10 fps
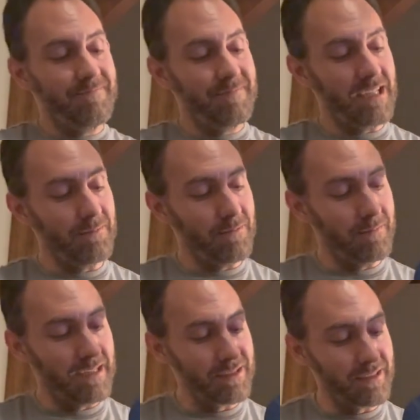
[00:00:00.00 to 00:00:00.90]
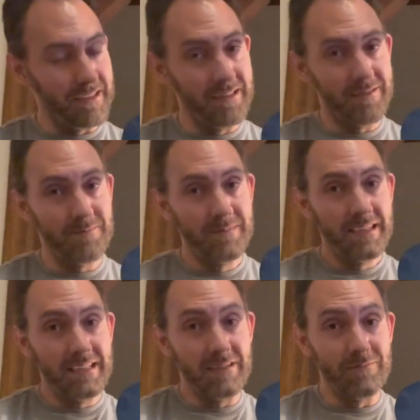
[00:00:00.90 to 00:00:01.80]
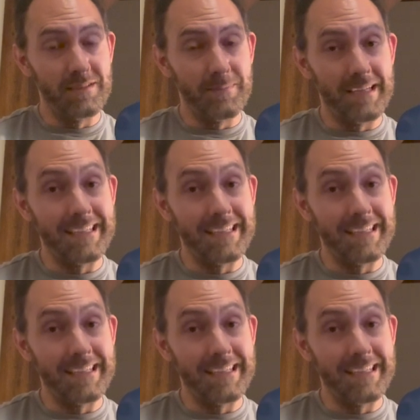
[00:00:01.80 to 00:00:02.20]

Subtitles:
couple months ago. It was about